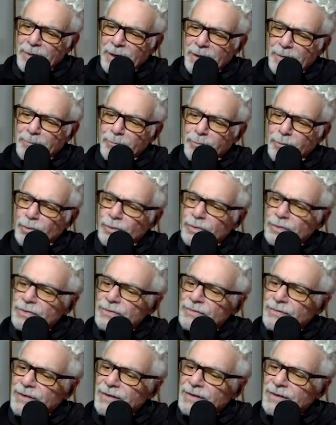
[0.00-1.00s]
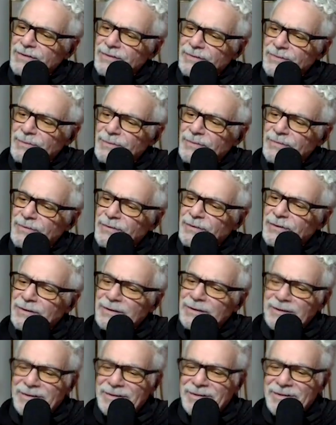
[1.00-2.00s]
my Buddhist friends have been
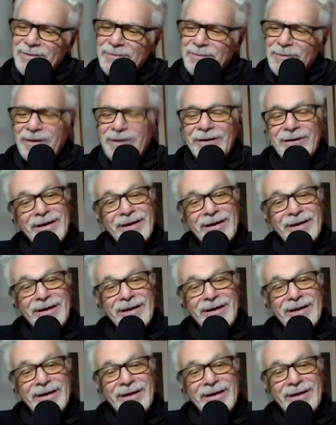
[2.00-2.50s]
feeling despair.